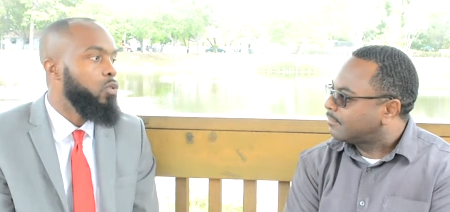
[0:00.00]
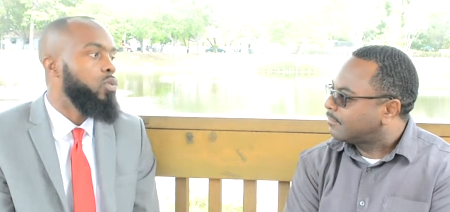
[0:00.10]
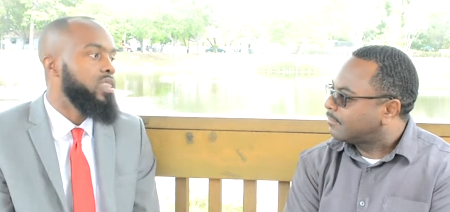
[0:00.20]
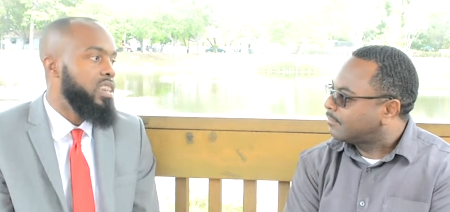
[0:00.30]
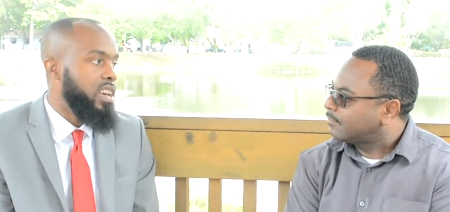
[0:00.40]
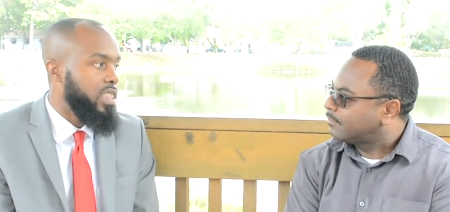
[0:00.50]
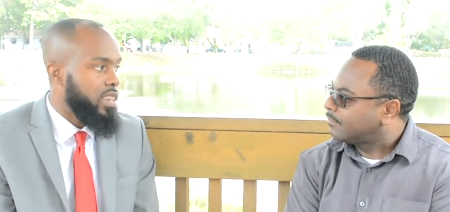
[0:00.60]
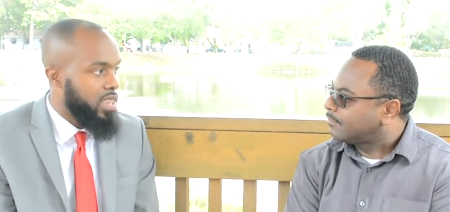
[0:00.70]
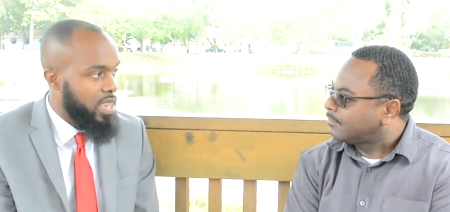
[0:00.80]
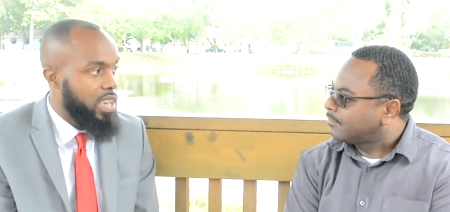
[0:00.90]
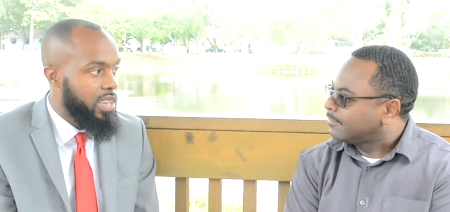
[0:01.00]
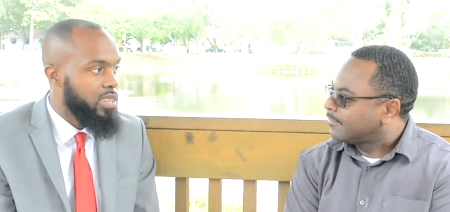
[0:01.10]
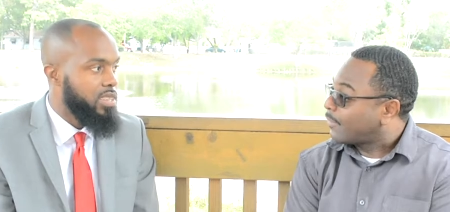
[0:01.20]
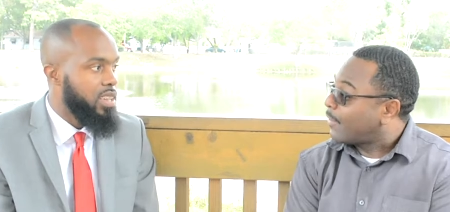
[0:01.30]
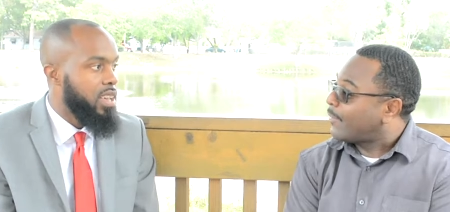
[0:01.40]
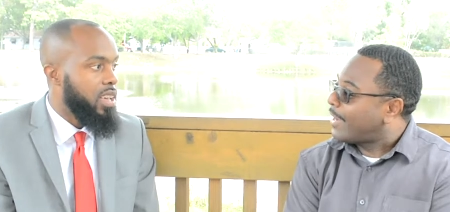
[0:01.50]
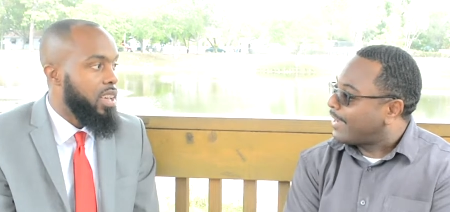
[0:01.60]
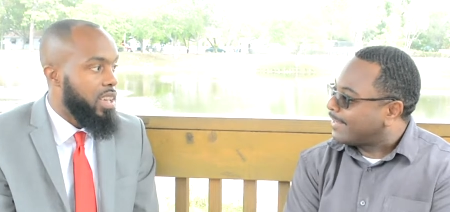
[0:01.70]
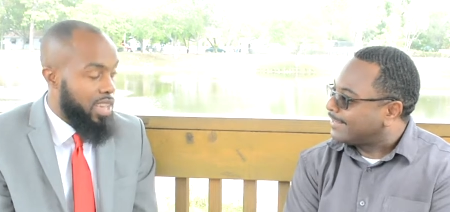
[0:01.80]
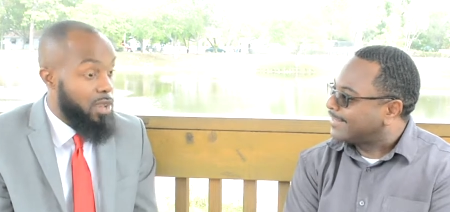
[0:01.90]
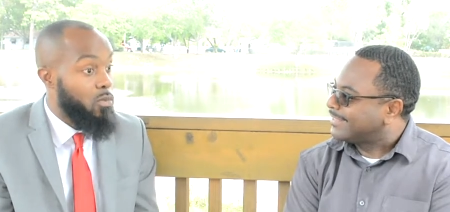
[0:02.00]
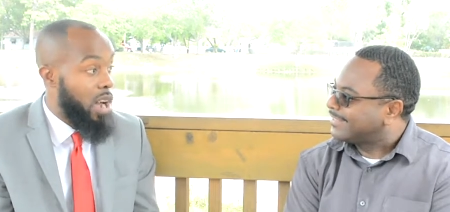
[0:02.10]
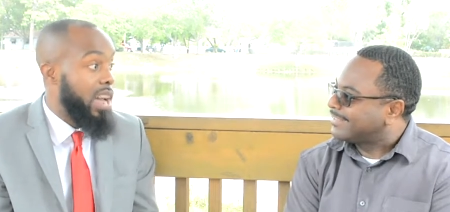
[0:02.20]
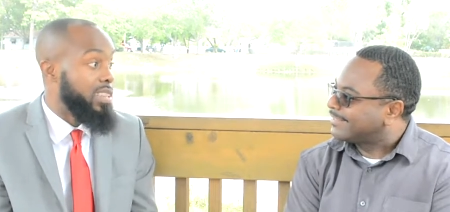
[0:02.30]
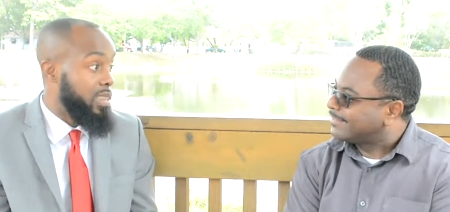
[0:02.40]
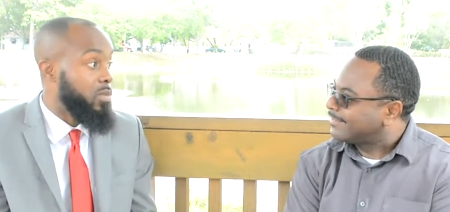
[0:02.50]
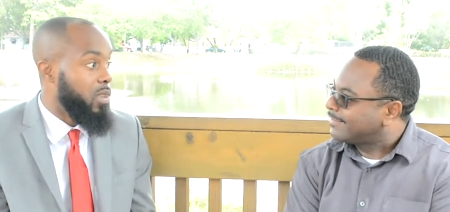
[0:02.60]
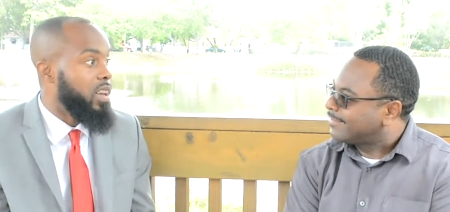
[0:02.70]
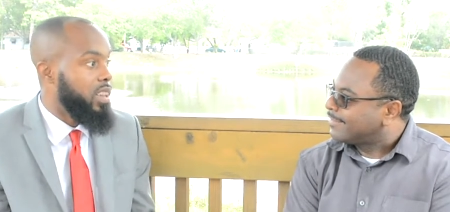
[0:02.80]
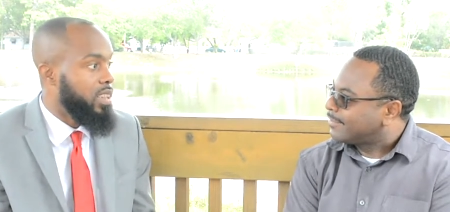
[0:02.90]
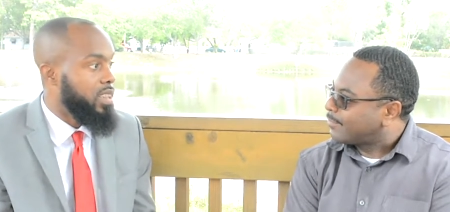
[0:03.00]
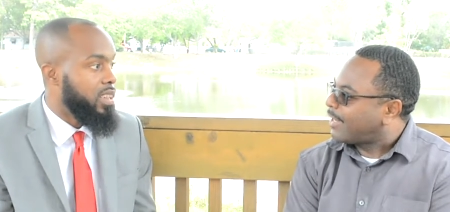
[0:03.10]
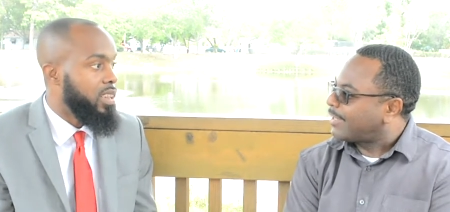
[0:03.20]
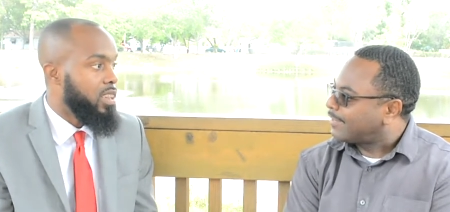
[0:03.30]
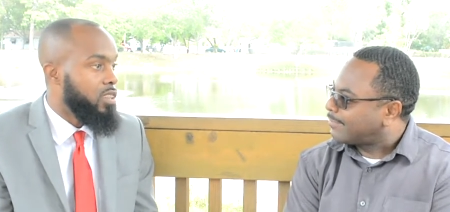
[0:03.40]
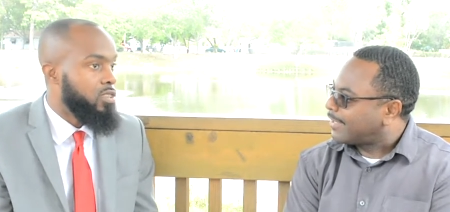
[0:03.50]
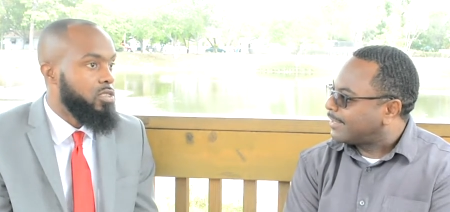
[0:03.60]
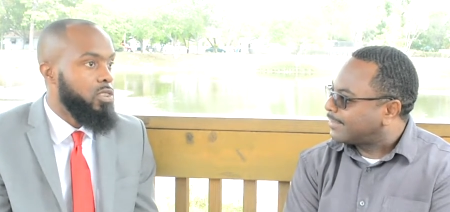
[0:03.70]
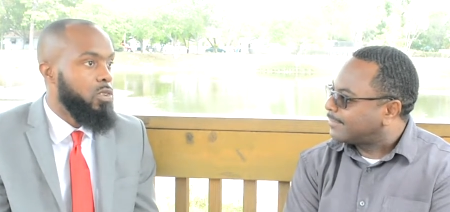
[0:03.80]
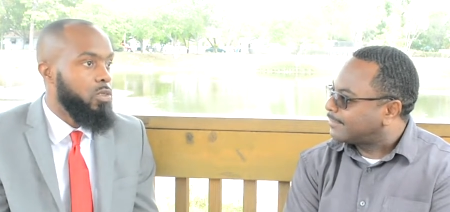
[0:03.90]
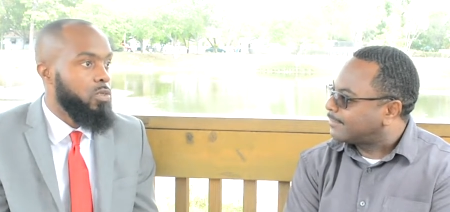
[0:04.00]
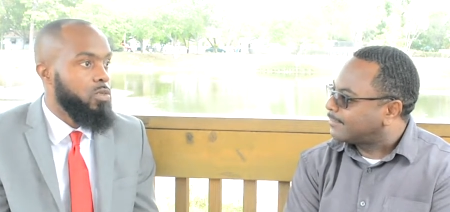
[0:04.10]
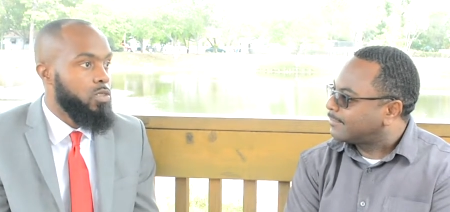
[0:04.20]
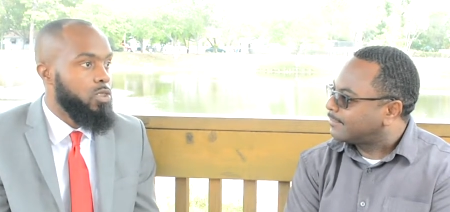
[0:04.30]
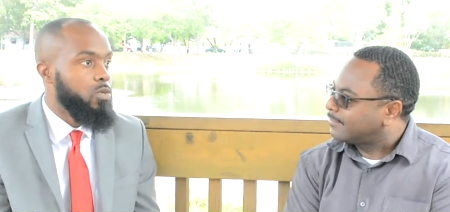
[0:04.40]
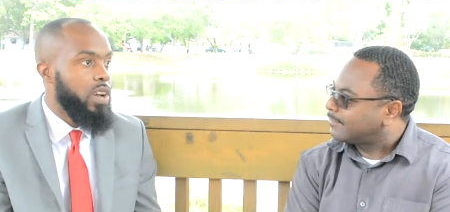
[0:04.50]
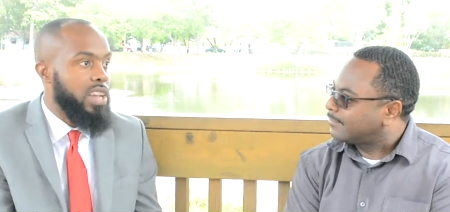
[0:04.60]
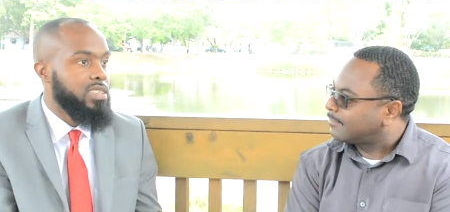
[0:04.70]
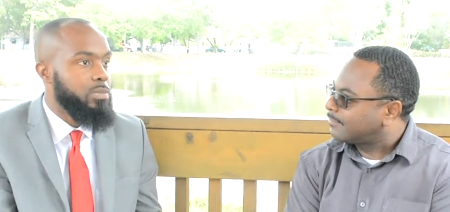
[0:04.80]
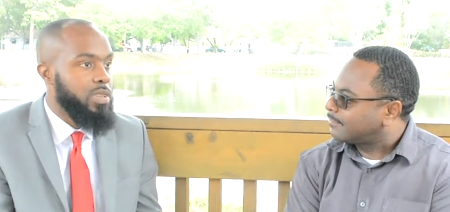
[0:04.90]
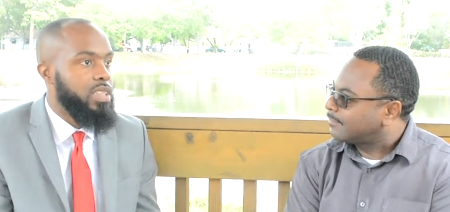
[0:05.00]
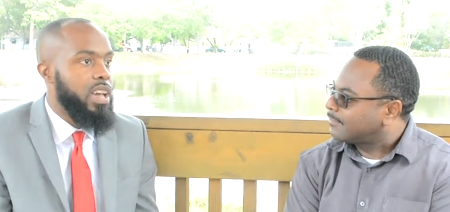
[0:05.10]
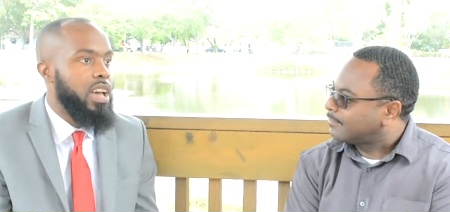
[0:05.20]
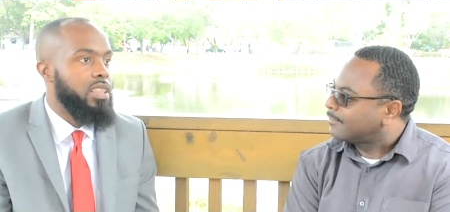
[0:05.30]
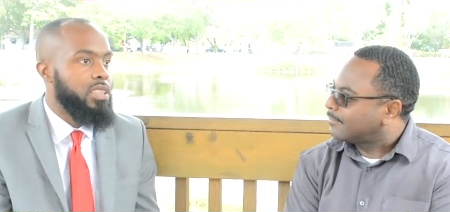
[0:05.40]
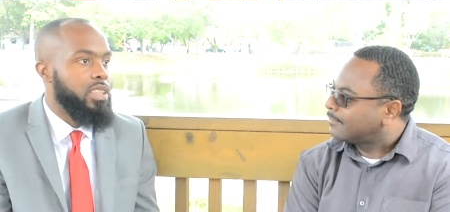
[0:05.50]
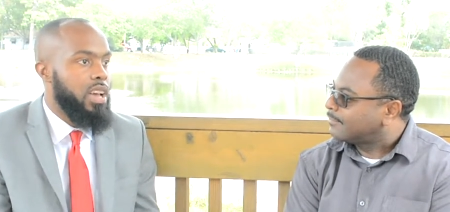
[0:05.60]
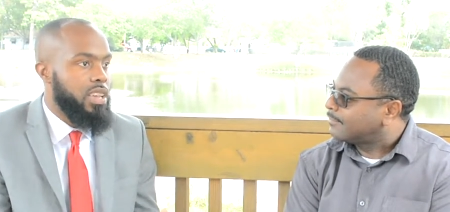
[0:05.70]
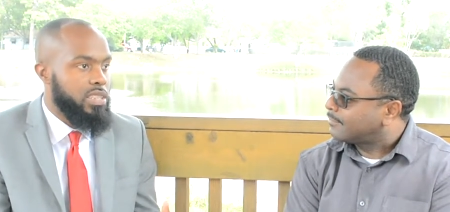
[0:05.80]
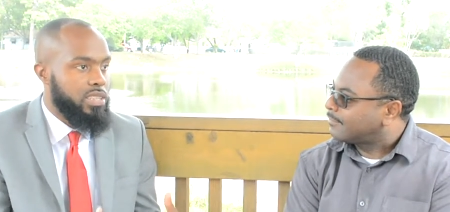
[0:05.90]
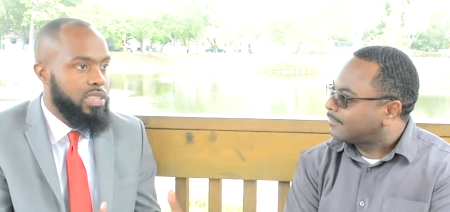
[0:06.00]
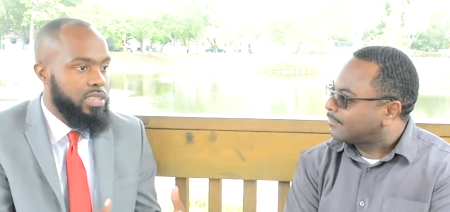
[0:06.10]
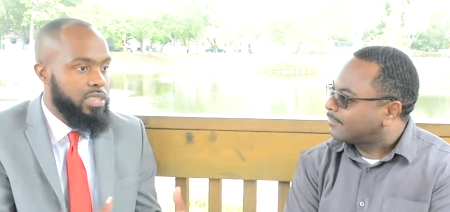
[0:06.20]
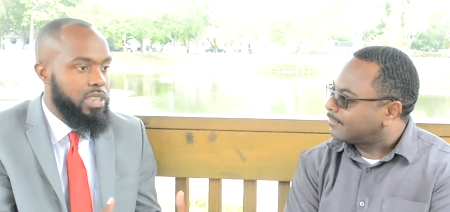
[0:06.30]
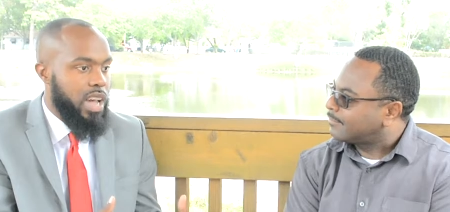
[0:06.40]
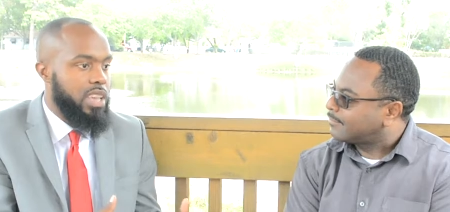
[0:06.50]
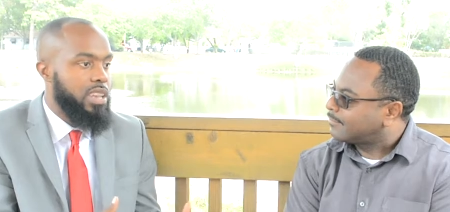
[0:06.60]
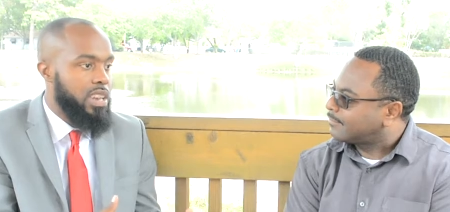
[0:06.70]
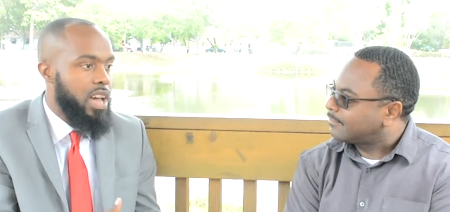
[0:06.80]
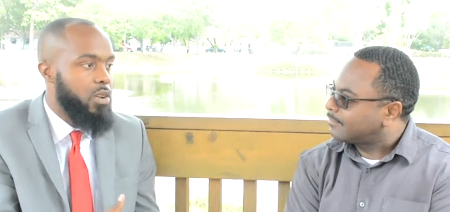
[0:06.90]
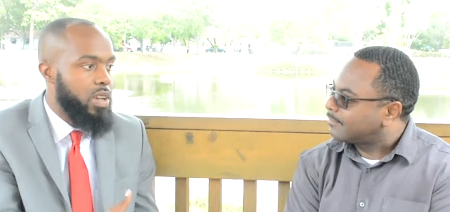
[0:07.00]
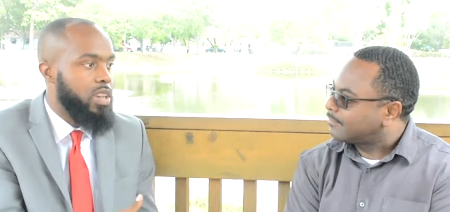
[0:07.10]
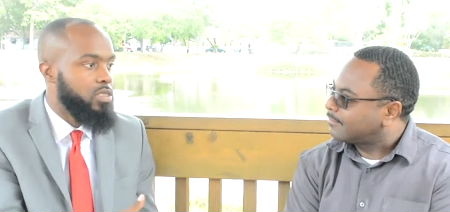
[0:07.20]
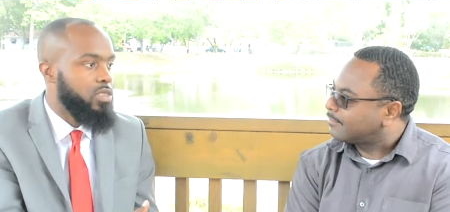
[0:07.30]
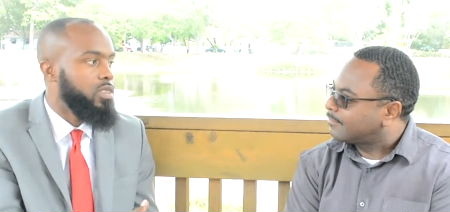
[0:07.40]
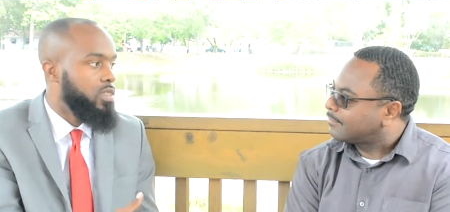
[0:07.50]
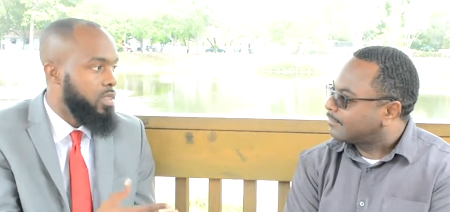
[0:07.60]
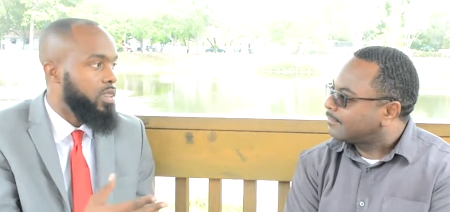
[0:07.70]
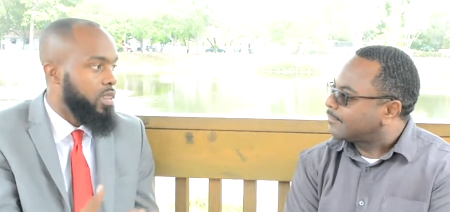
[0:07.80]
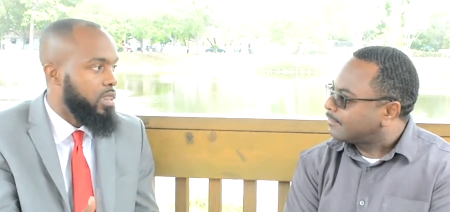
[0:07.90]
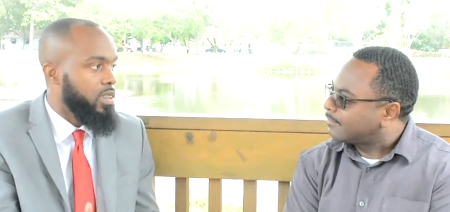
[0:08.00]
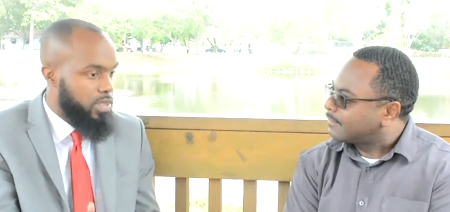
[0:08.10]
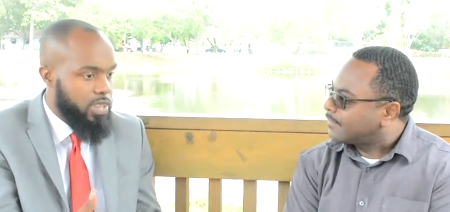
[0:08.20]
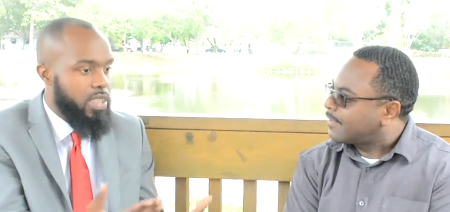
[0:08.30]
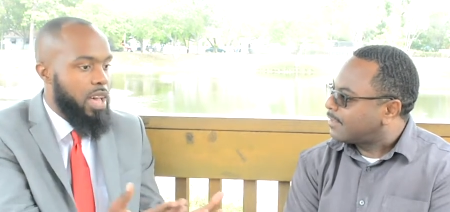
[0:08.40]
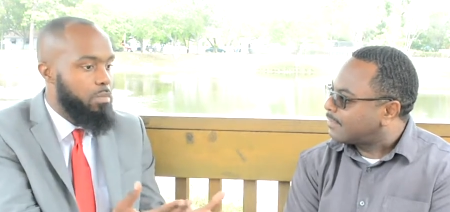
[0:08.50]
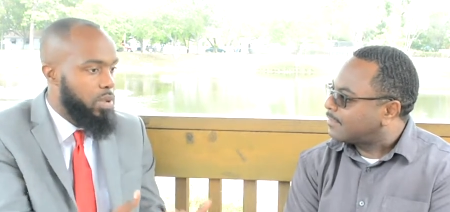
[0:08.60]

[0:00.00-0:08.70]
Speaker 1: who is Anthony Cates? Oh wow! And why is he running? Right, right. So you asking me that, I guess this I can now answer to yeah.